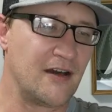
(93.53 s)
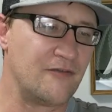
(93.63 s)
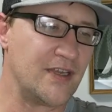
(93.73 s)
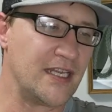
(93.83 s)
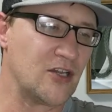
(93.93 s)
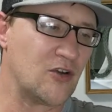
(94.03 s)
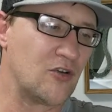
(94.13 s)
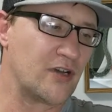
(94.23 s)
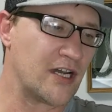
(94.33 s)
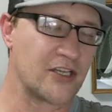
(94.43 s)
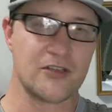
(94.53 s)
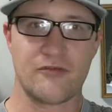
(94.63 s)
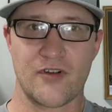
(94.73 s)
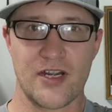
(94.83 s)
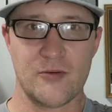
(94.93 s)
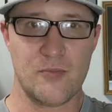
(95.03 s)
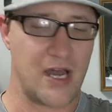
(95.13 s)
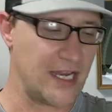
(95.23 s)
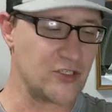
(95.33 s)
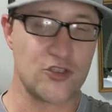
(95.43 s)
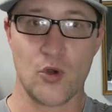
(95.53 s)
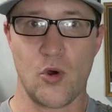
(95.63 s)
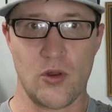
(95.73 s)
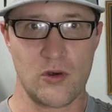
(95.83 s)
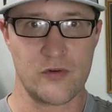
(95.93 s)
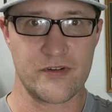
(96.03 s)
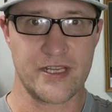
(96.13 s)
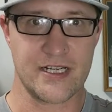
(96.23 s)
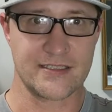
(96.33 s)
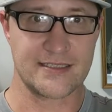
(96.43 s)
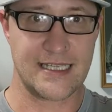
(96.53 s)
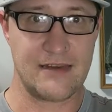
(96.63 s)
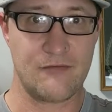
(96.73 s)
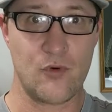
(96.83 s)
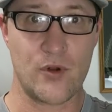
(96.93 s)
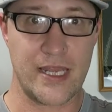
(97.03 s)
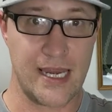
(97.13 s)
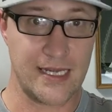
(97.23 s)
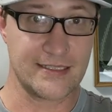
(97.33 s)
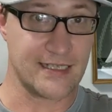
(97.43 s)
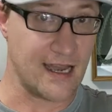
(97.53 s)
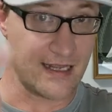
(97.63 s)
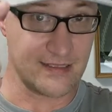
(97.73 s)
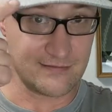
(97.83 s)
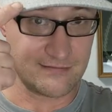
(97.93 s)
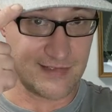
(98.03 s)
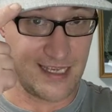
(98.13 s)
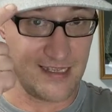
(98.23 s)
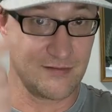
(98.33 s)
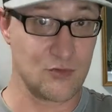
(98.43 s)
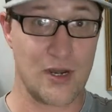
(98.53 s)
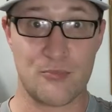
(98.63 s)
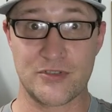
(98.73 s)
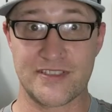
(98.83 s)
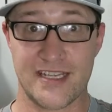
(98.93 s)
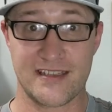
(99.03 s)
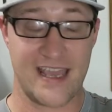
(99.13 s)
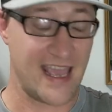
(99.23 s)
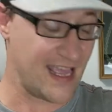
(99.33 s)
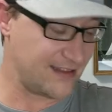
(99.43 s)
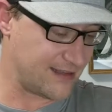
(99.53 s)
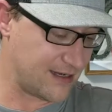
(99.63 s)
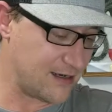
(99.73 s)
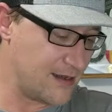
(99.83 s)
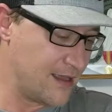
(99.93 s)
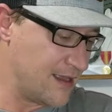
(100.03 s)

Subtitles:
a video a good friend of mine, Joel, over there at State 48 Exotic, representing the hat there.